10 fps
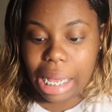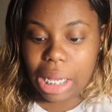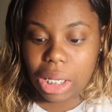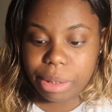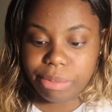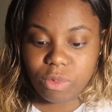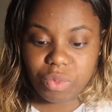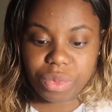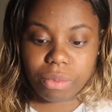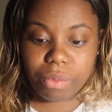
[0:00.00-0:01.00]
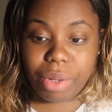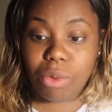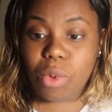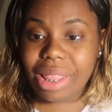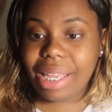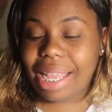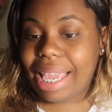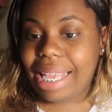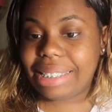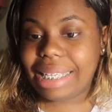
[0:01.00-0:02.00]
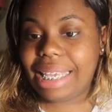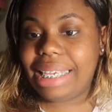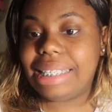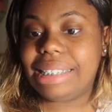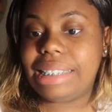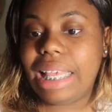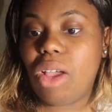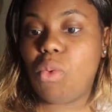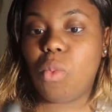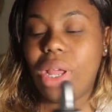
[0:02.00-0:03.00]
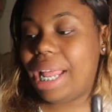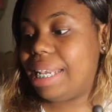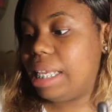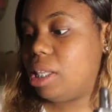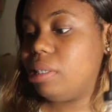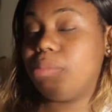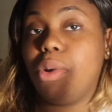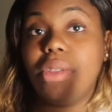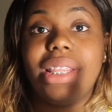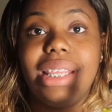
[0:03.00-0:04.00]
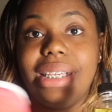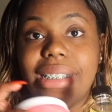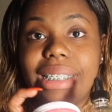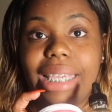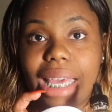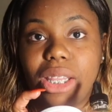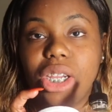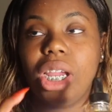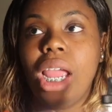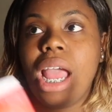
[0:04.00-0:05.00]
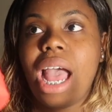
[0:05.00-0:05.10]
um but one thing i can say is when i did use both of these together